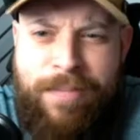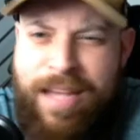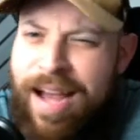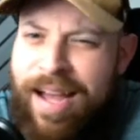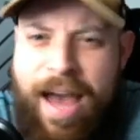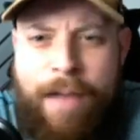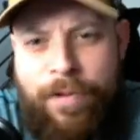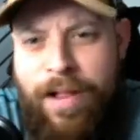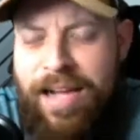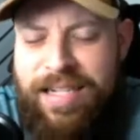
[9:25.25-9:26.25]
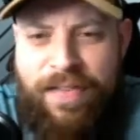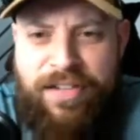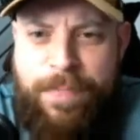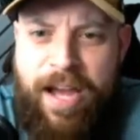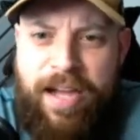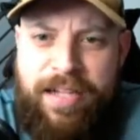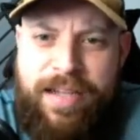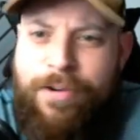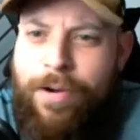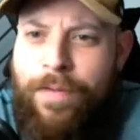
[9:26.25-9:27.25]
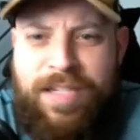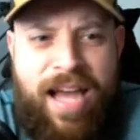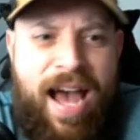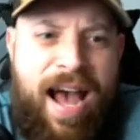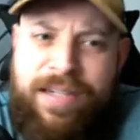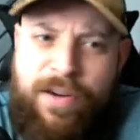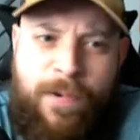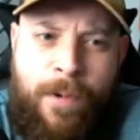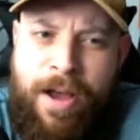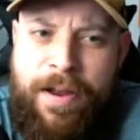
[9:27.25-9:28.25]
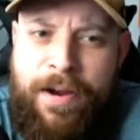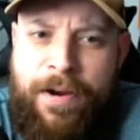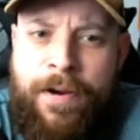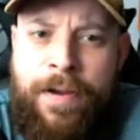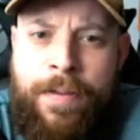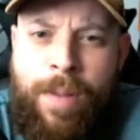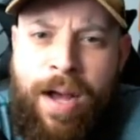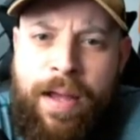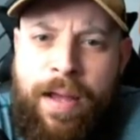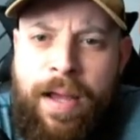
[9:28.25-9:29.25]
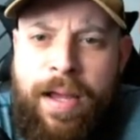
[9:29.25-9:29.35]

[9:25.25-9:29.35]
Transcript: Can't capitalize on the space. I don't know if he's gassed or what here, but